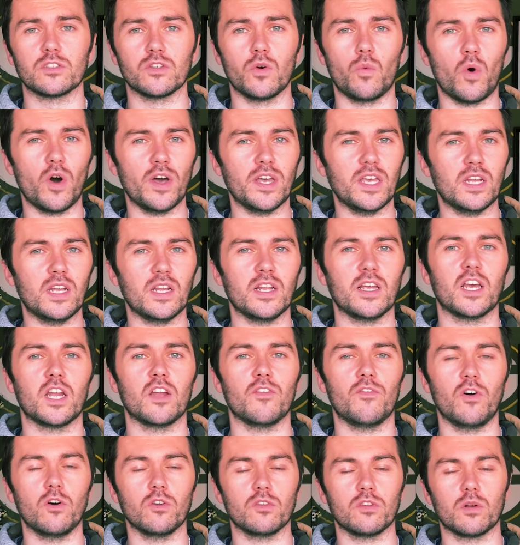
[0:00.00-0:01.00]
So why he didn't get
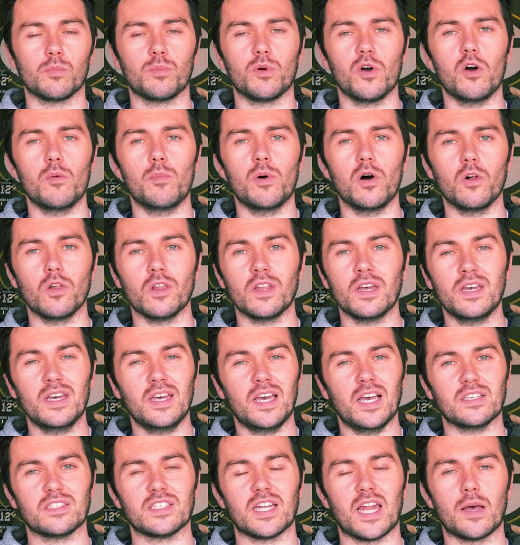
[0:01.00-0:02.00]
a vote to the Pro Bowl
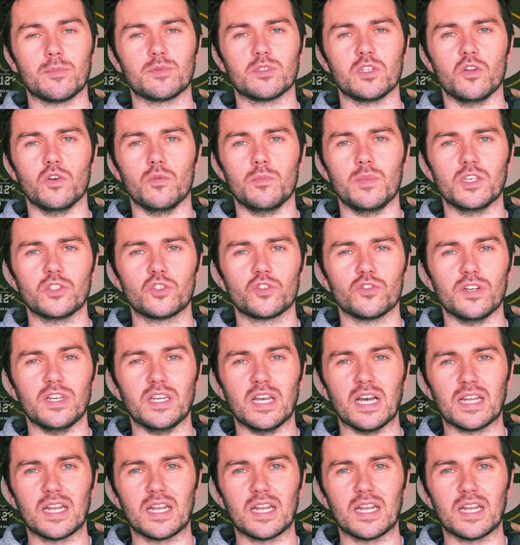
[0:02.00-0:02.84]
is an absolute mystery.